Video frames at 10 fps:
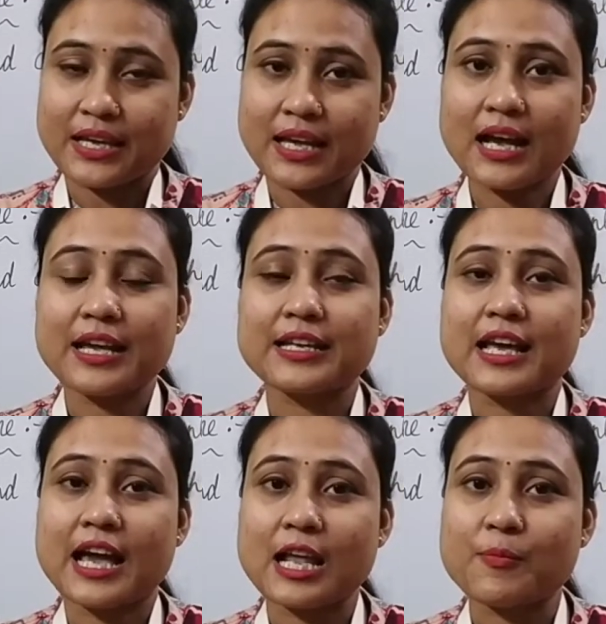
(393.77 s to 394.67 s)
Yeah, it
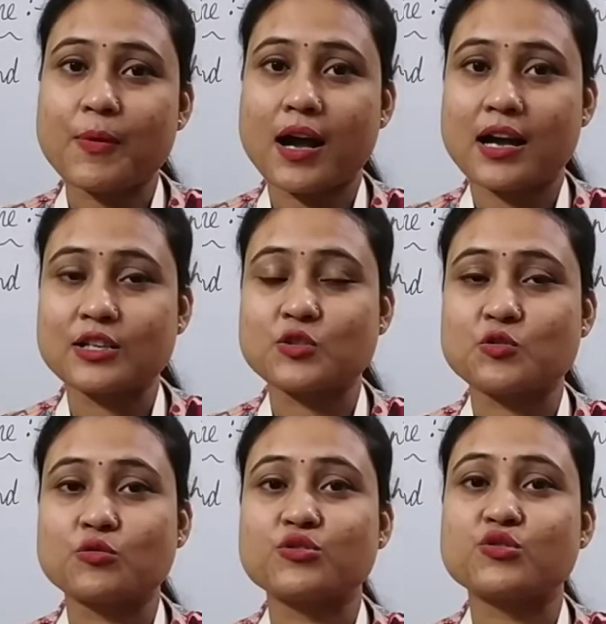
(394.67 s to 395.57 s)
helps us
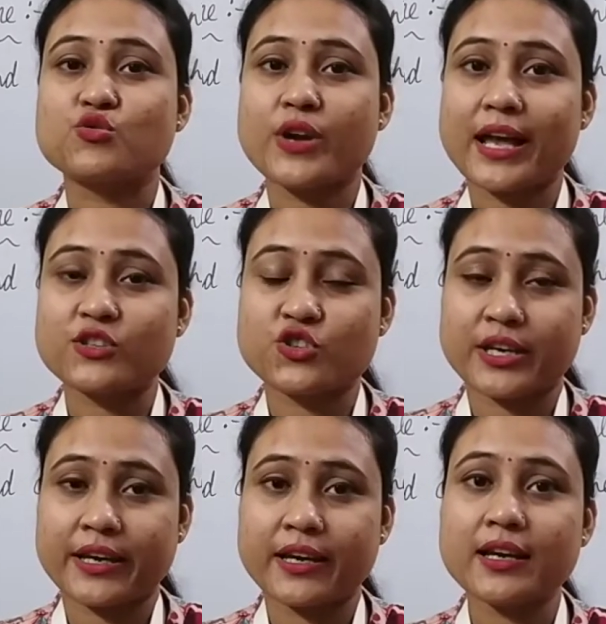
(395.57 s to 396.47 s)
to stretch
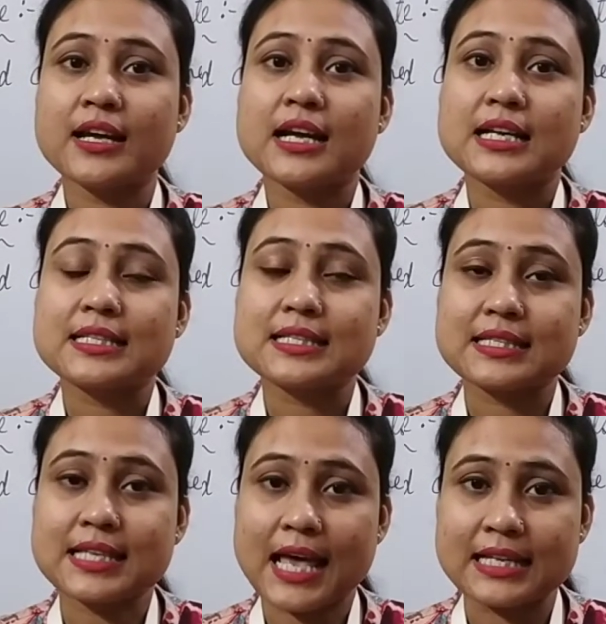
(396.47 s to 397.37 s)
a
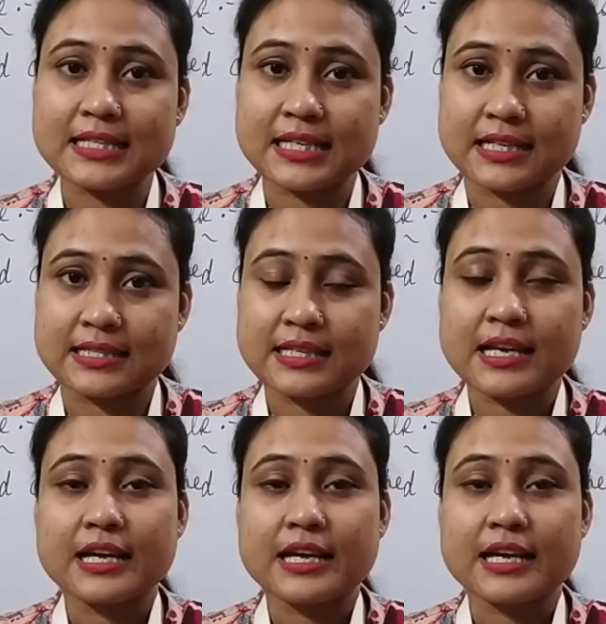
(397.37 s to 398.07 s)
sentence.